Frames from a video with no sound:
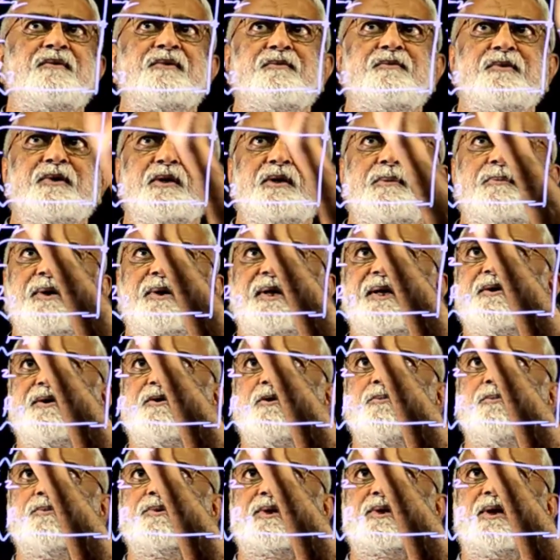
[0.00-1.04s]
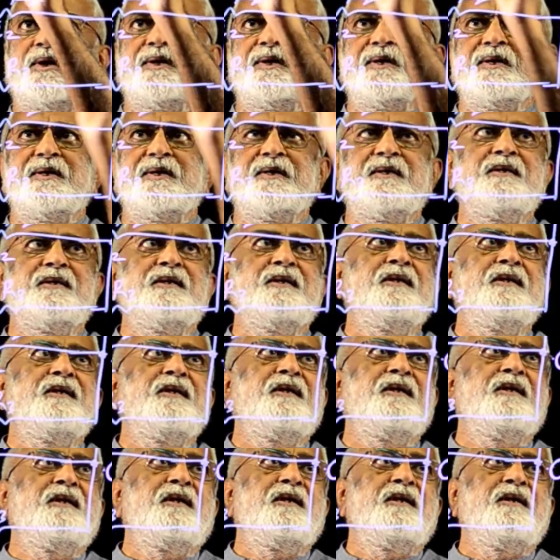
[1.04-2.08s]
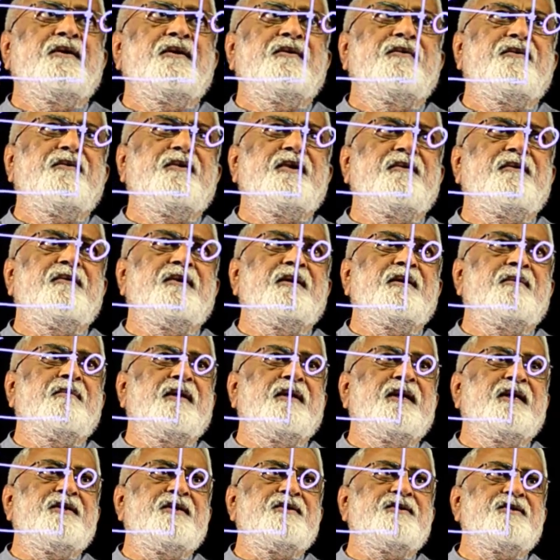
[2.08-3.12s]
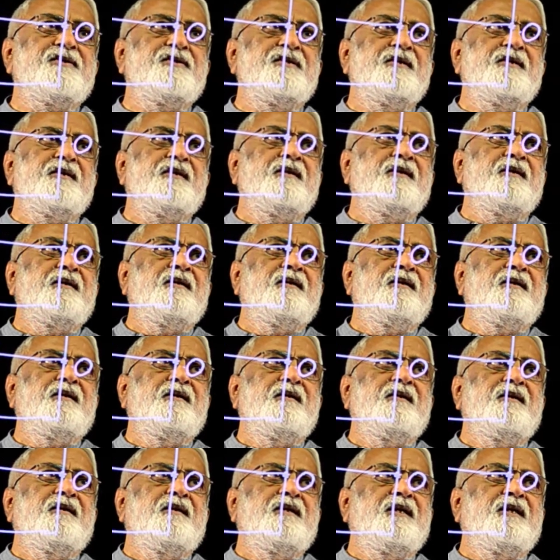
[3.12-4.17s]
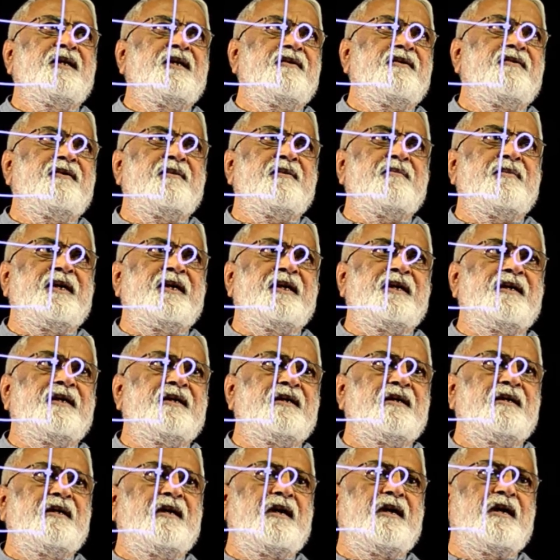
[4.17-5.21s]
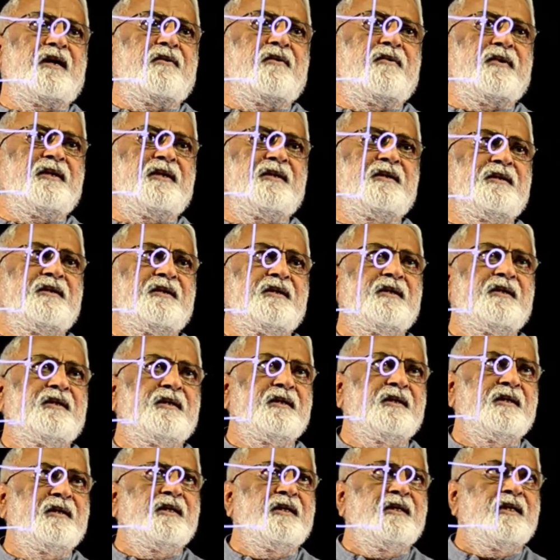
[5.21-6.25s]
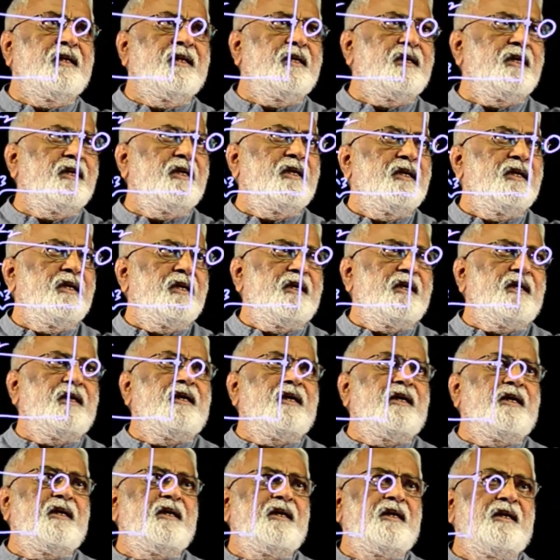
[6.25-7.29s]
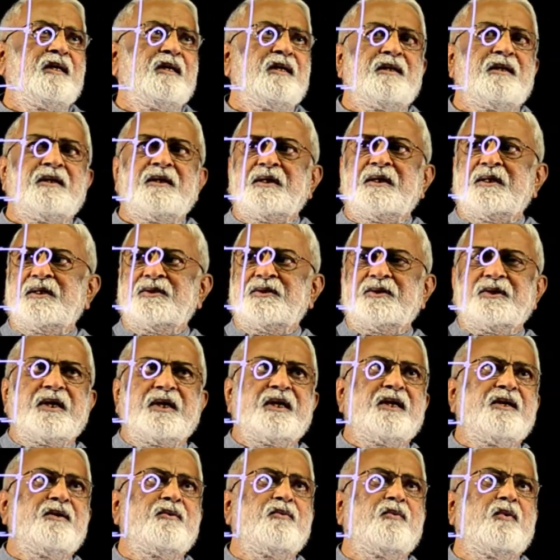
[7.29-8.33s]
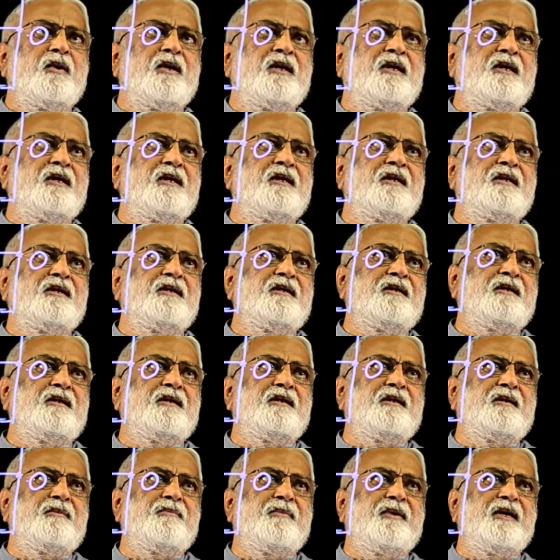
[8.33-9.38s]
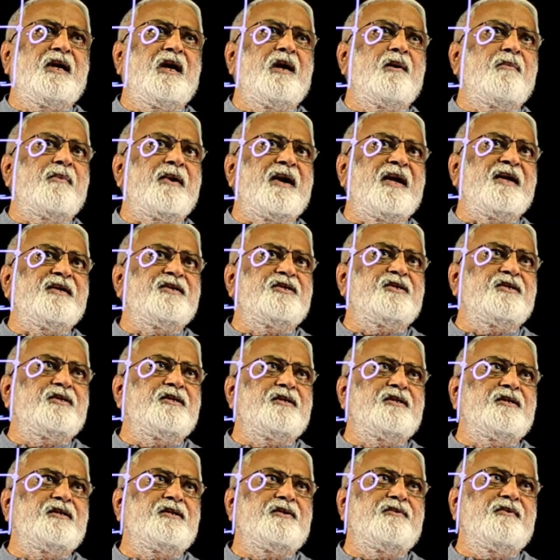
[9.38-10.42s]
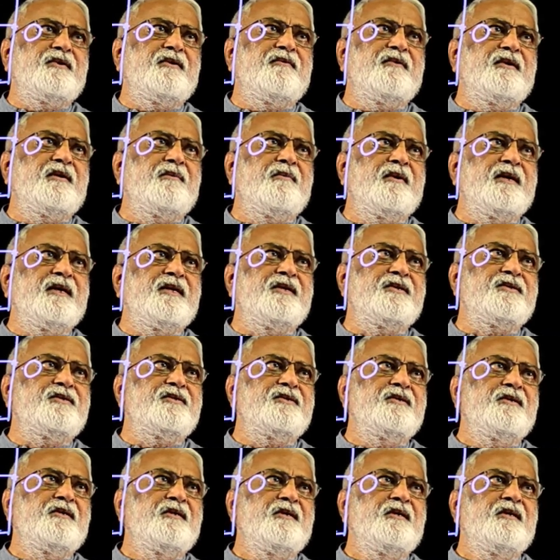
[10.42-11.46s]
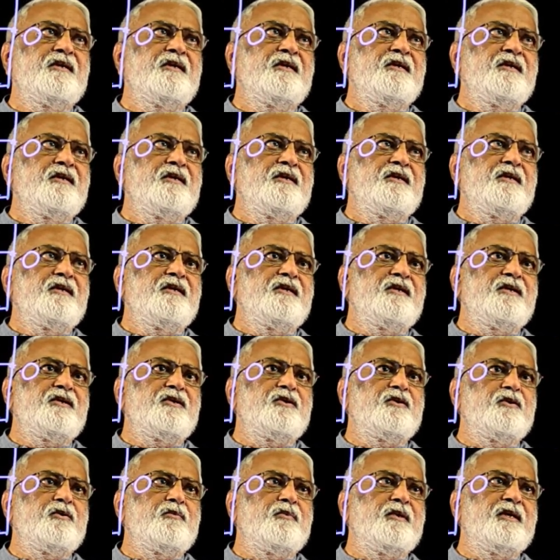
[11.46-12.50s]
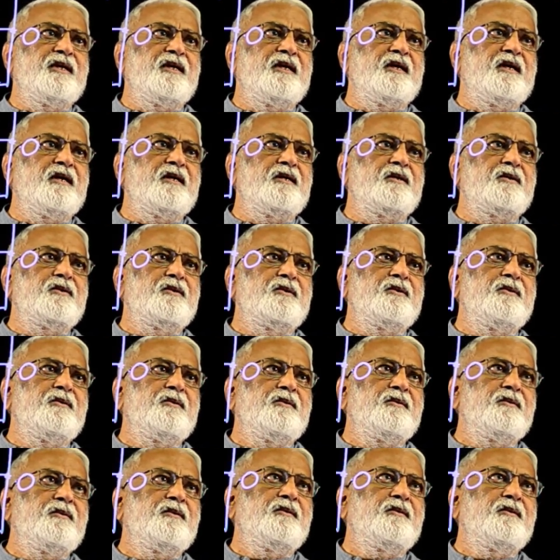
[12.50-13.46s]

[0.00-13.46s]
We are applying Ohm's law here. V1 minus E1 by R1. And the second one, the middle branch, is V1 minus E2 by R2.